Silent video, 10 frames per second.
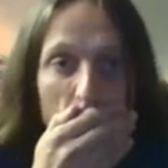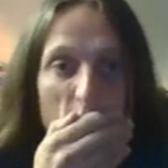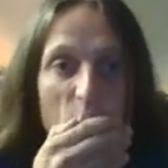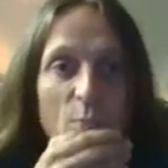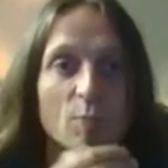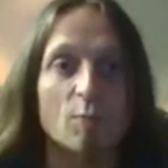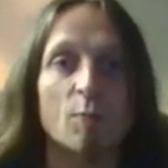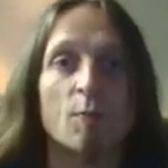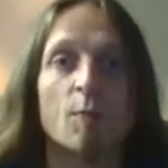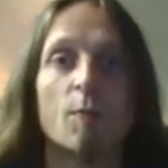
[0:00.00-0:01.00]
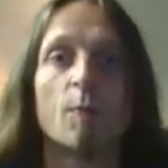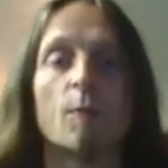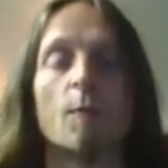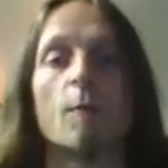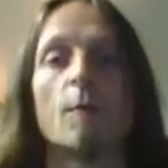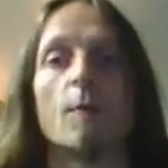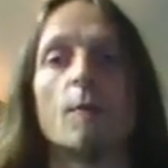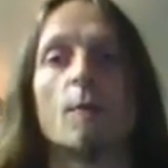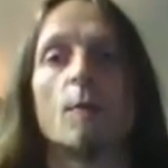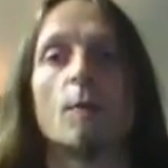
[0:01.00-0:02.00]

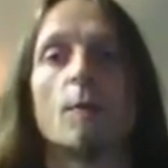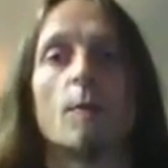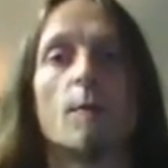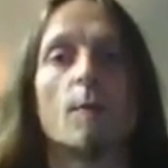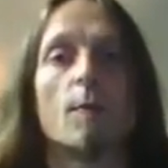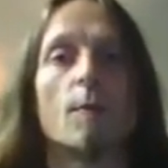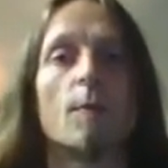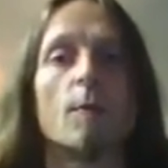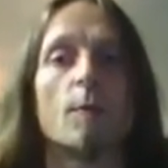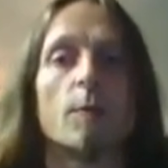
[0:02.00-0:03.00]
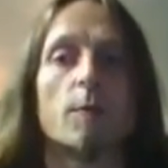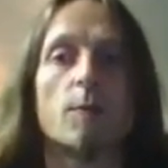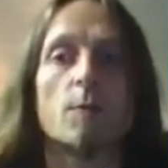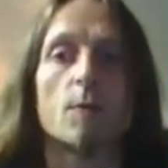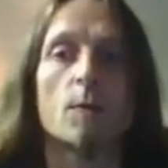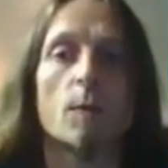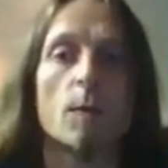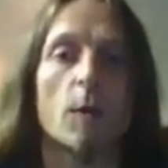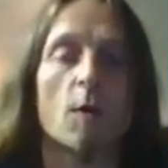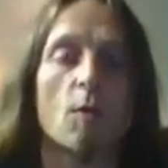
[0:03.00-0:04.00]

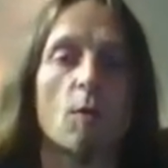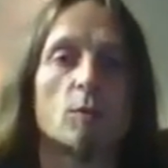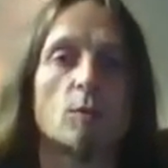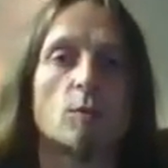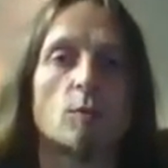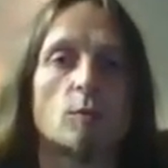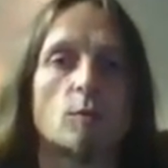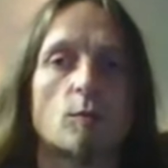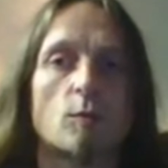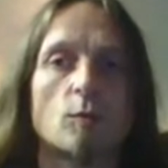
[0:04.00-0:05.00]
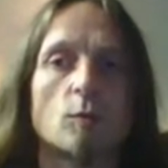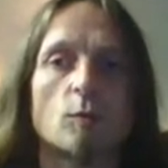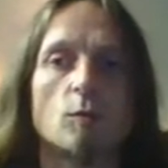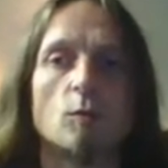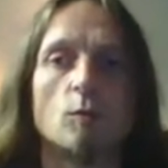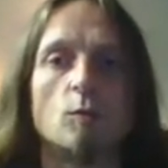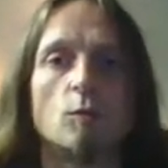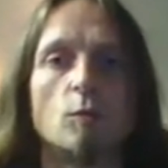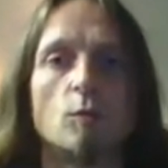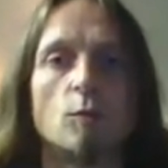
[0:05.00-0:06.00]

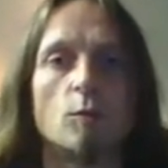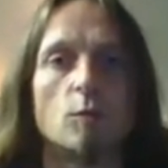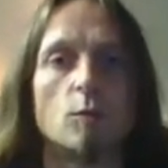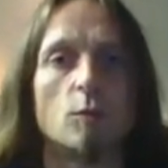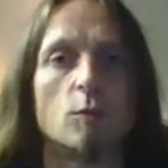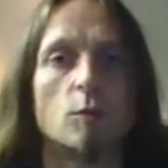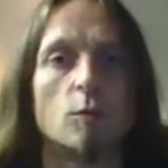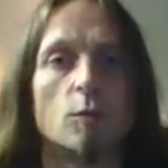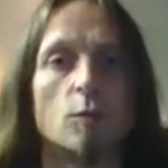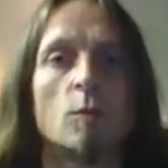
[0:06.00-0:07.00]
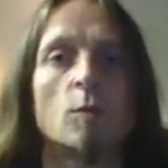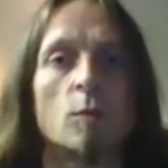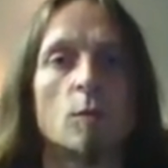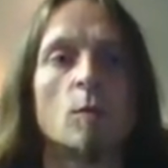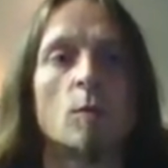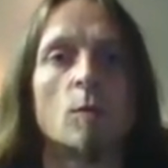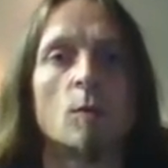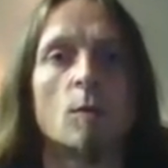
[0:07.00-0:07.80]
(silent)